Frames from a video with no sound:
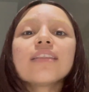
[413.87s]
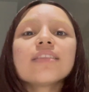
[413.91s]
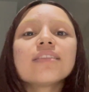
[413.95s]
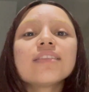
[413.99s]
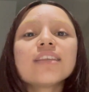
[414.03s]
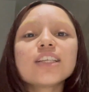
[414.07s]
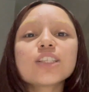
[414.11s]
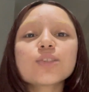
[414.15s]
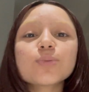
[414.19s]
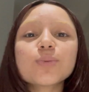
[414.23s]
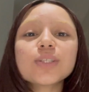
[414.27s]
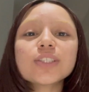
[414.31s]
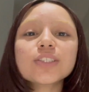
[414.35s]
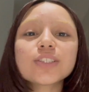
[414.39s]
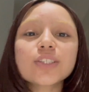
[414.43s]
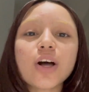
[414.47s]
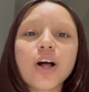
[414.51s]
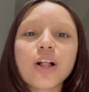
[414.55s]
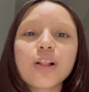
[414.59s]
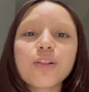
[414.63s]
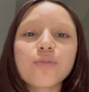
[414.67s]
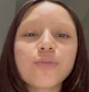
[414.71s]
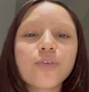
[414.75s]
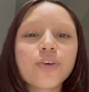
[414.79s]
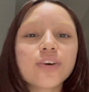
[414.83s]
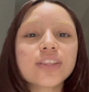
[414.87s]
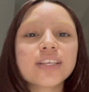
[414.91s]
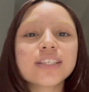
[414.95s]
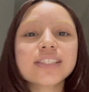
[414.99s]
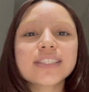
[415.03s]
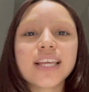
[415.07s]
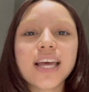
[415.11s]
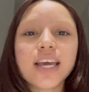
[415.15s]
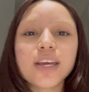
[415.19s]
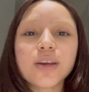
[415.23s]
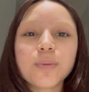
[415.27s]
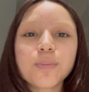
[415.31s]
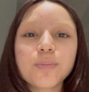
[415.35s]
This was all for the
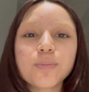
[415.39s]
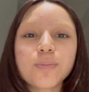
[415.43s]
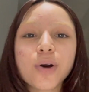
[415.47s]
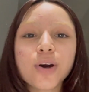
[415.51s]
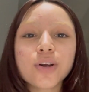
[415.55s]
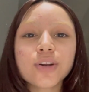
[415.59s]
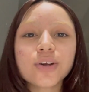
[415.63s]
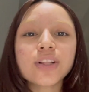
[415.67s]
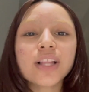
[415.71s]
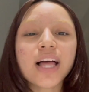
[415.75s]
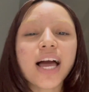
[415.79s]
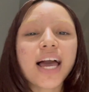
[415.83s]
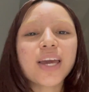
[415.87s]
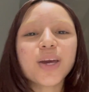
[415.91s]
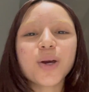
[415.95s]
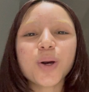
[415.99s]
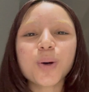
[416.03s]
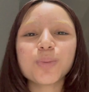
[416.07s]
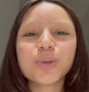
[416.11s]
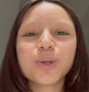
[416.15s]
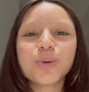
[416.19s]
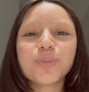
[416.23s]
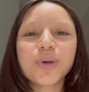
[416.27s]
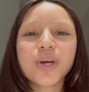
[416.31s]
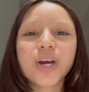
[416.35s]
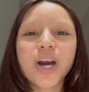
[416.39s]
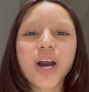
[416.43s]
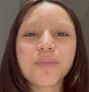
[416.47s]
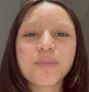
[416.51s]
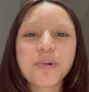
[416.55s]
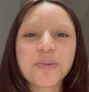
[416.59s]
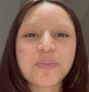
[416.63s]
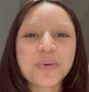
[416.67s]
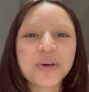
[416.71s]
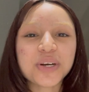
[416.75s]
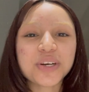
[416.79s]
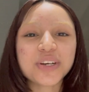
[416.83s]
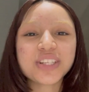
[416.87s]
SIOP model. I hope you become
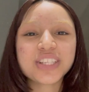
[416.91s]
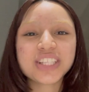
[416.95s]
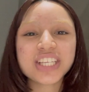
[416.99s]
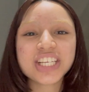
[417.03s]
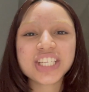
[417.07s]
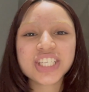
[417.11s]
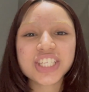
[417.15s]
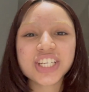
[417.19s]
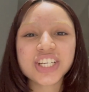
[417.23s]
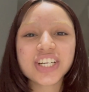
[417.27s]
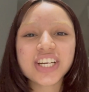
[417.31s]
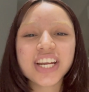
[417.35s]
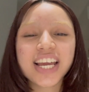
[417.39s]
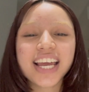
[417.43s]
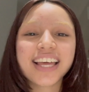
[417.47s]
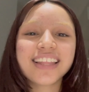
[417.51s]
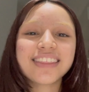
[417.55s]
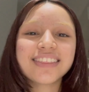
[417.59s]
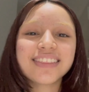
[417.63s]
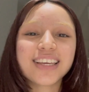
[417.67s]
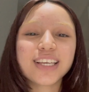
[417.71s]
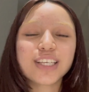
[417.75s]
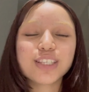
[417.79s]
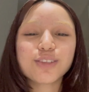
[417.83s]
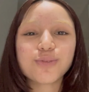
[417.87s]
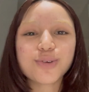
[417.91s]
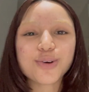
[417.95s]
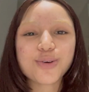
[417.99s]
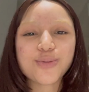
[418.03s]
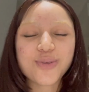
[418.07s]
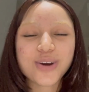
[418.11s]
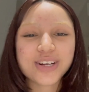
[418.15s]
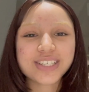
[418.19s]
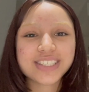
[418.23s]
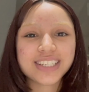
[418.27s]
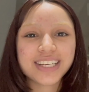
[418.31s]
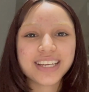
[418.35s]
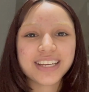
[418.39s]
a better teacher, and thanks for
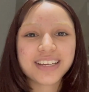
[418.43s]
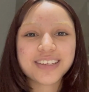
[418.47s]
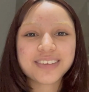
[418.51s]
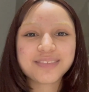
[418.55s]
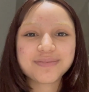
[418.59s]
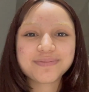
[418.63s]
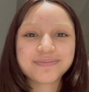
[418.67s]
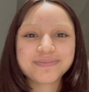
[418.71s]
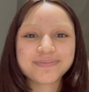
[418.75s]
watching.